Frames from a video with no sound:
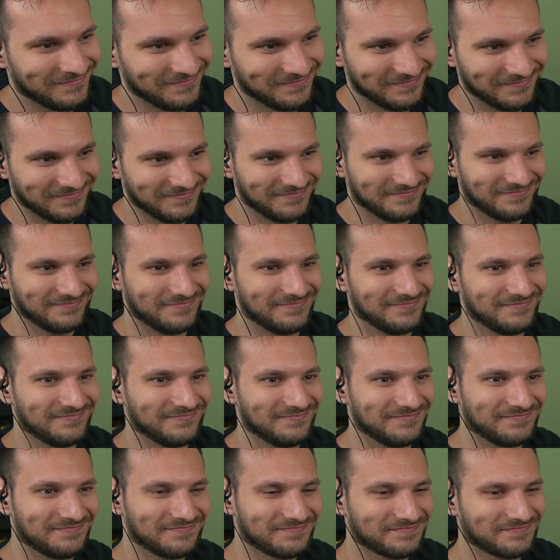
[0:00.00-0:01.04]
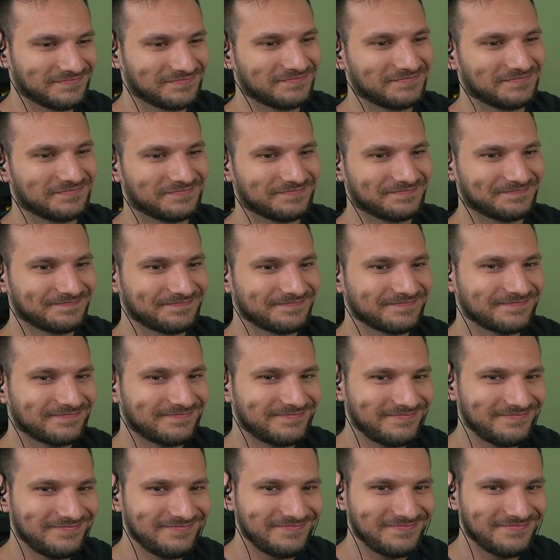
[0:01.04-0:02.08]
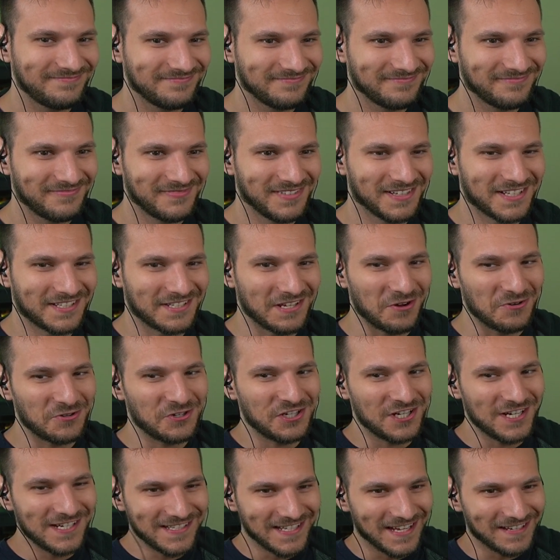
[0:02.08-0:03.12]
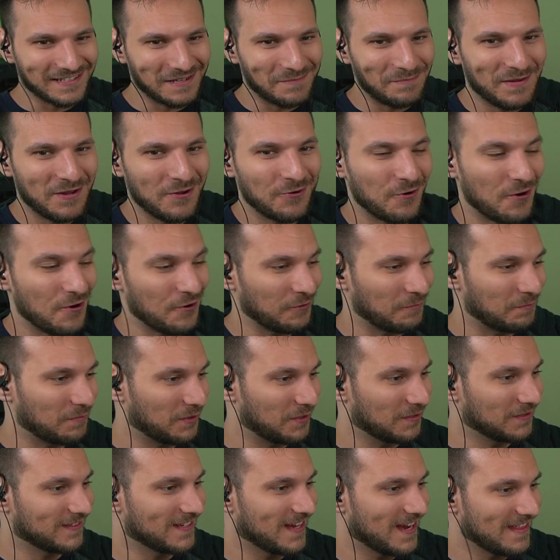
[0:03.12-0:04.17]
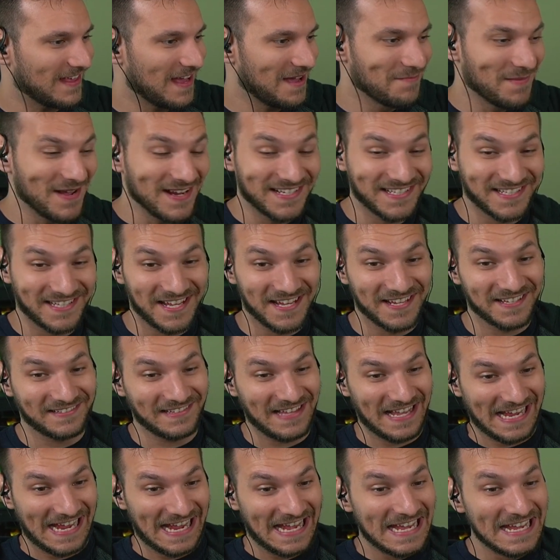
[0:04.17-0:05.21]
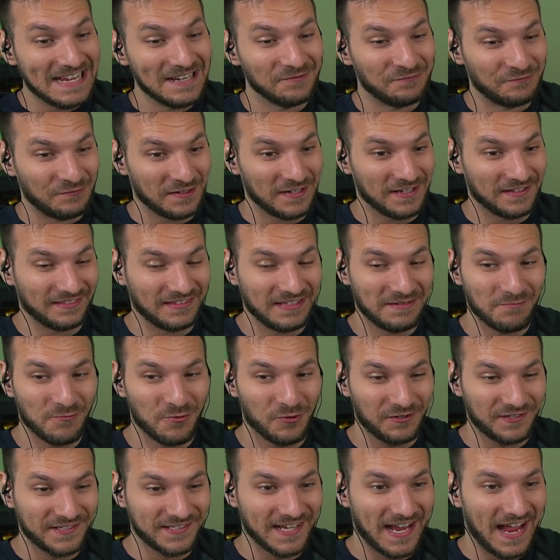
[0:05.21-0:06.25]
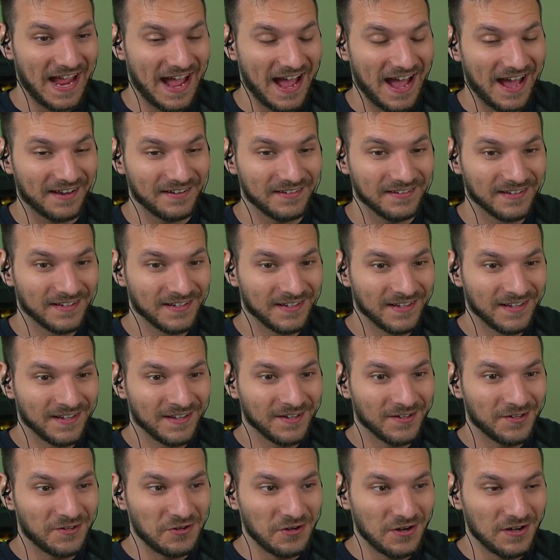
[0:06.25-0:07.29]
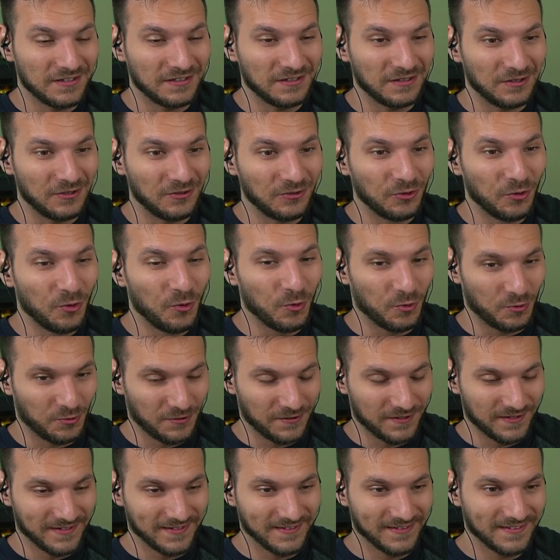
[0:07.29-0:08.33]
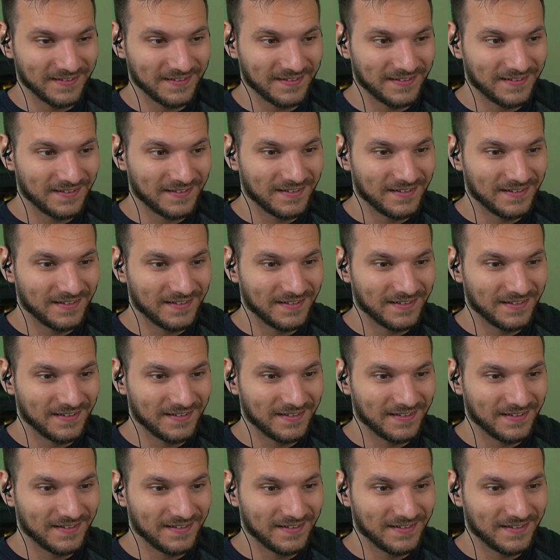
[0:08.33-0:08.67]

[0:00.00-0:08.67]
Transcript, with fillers: this party hmm. train rolling. Choo choo. So she Sorry, disappeared on her birthday. Understand. That makes things like infinitely go. more sad. Oh, good oh, lord.